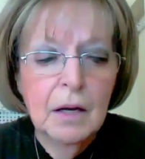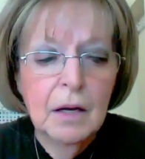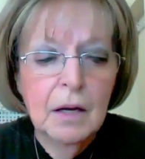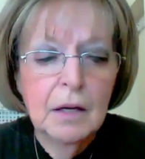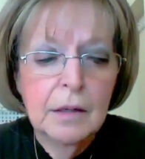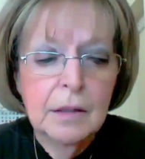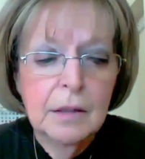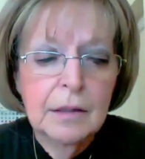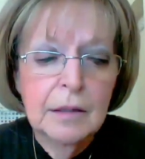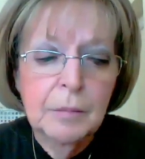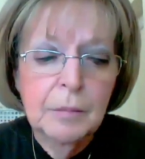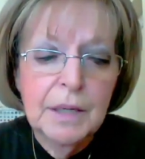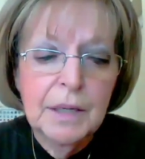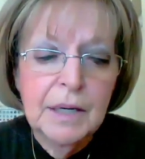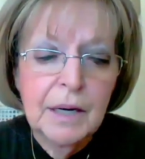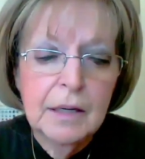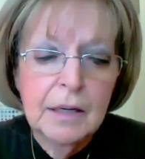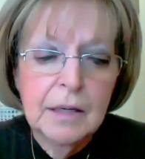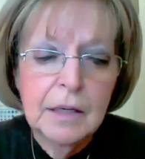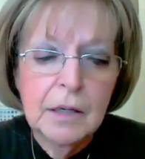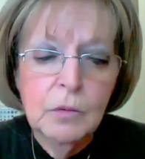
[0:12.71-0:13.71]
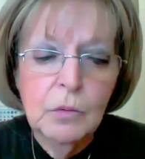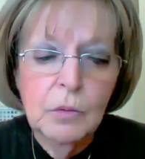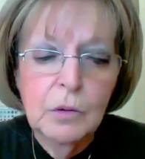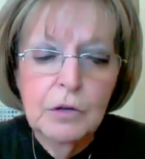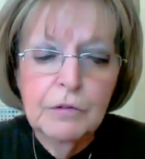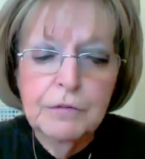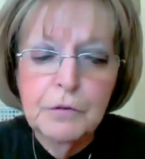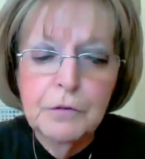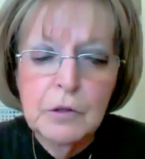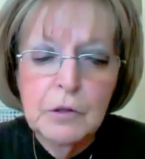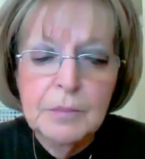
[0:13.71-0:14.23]
uh, eliminating
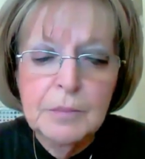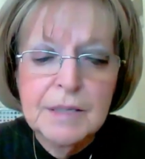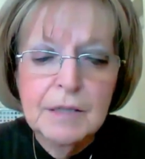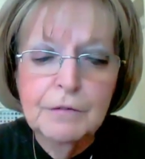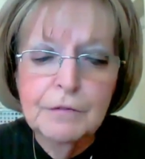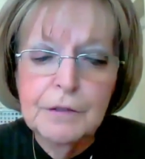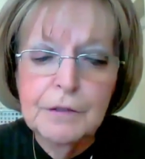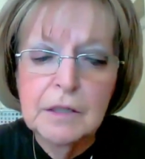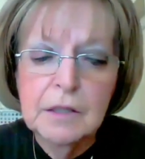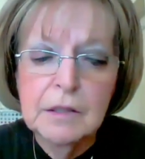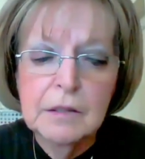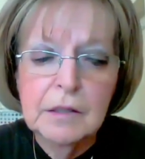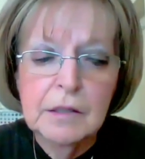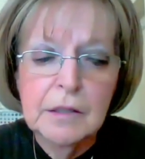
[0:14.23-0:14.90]
all forms of in,